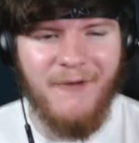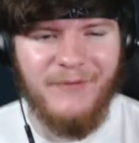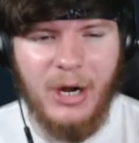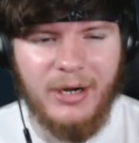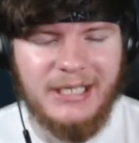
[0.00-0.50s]

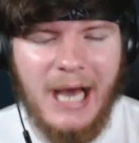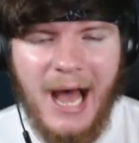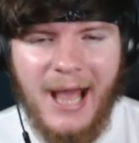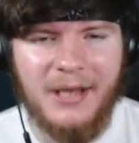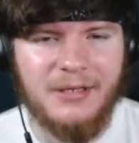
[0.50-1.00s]
Very
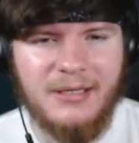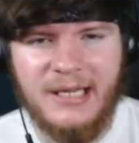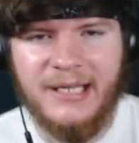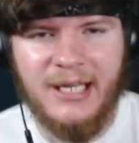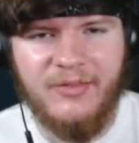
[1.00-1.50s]
kind,
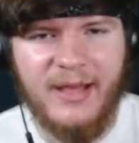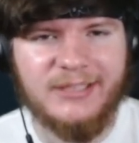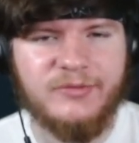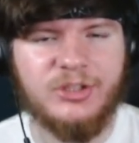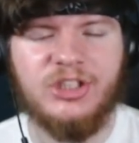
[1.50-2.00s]
Nikki.
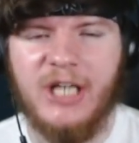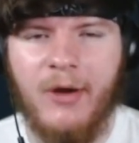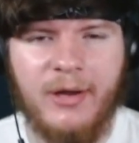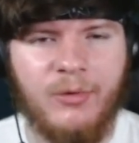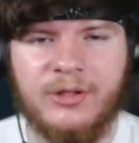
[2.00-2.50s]
Thanks for
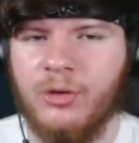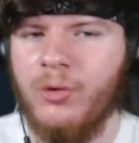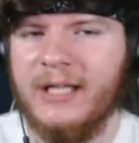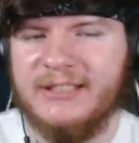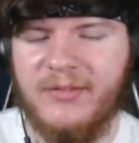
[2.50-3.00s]
sharing with the
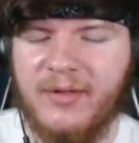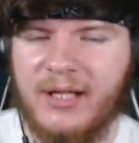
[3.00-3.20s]
rest of the